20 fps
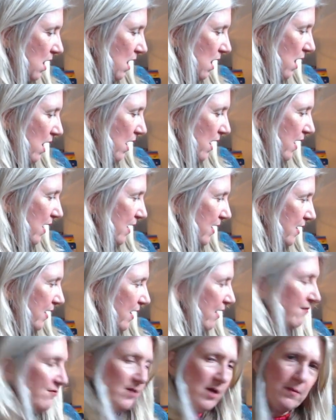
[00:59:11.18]
I
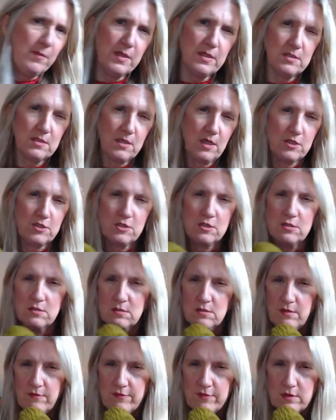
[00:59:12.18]
have not made sketches
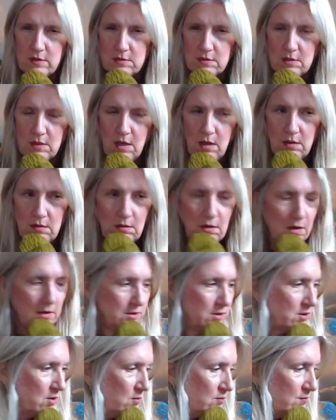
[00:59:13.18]
of this yet, I
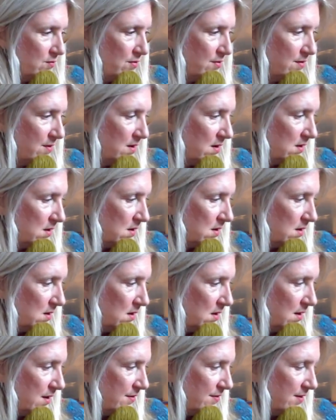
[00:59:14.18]
don't think.
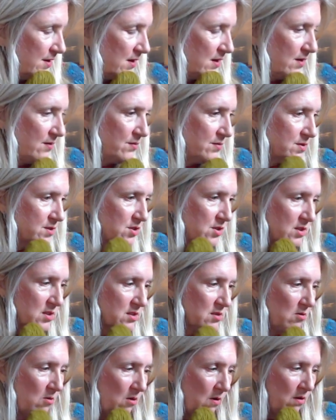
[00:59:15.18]
I think it was
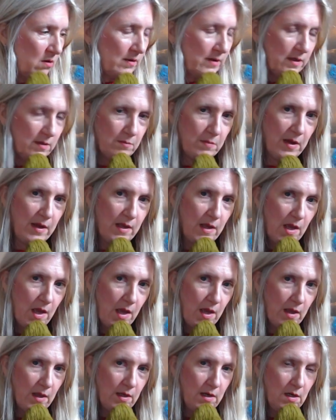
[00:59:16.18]
just all in my
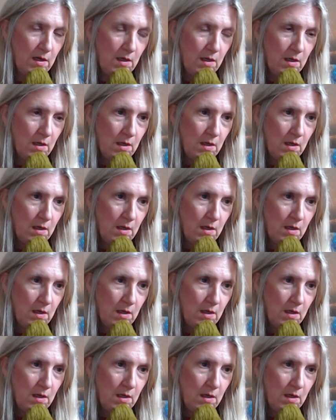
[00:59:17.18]
head.